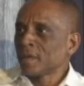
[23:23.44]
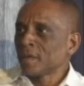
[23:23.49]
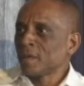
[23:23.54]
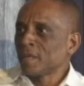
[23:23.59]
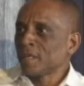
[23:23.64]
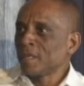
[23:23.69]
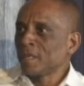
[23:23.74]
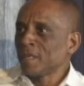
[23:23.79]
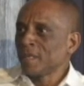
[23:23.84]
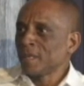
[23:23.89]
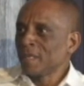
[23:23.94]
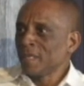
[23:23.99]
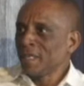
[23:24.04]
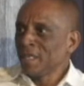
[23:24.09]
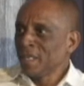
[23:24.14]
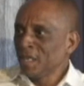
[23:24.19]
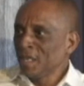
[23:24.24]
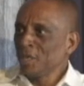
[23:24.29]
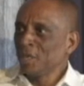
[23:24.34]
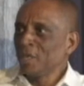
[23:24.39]
the
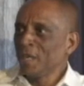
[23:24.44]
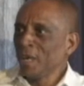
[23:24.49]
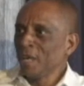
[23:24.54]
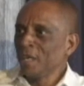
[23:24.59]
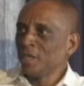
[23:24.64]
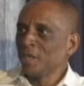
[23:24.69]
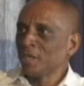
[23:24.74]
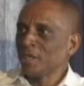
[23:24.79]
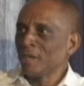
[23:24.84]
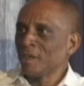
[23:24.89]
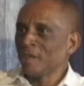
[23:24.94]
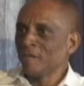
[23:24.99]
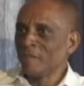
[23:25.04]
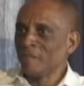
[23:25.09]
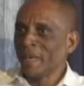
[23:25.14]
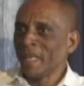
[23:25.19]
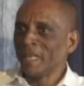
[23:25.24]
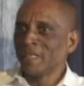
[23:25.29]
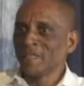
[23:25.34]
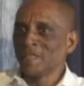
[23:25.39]
initiation of
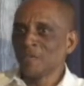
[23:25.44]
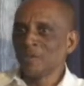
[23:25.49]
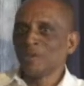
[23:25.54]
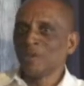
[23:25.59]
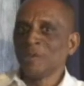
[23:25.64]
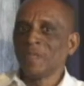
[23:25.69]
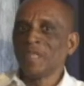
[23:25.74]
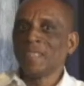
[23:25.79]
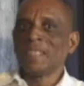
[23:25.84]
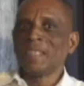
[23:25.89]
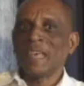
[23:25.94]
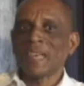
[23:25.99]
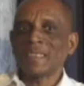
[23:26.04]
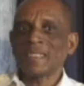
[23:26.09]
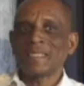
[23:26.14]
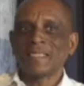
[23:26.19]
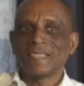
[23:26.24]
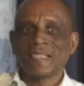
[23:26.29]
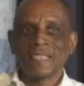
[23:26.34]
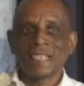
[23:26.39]
men to the
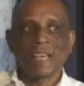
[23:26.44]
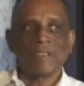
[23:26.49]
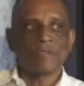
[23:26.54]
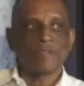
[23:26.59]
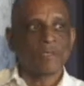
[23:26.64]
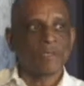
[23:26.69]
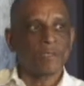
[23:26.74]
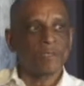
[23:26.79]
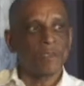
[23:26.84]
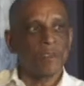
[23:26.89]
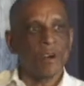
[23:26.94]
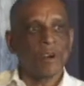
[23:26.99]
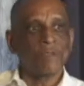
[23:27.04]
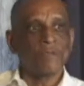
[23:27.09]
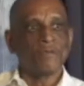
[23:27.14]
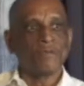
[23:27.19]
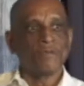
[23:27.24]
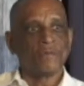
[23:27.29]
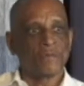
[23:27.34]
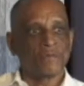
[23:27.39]
next level
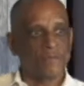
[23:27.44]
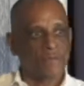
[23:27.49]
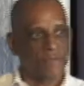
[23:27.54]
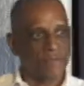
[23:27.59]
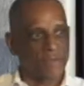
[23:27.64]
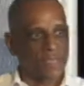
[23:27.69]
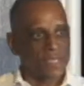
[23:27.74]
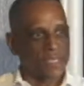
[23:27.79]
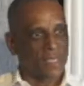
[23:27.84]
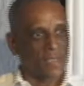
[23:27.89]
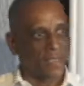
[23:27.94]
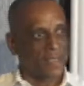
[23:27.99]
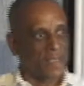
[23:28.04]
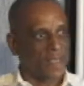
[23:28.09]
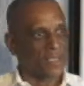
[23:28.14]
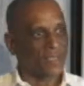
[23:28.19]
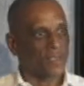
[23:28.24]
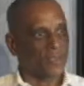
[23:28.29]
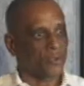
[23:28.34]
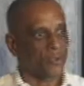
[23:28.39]
of
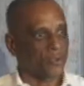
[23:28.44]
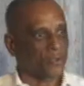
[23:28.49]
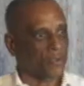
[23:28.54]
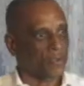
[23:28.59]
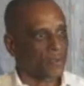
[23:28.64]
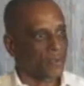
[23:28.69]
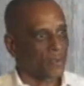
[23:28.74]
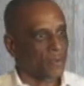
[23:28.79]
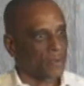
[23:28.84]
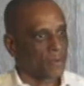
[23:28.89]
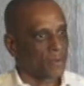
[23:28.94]
this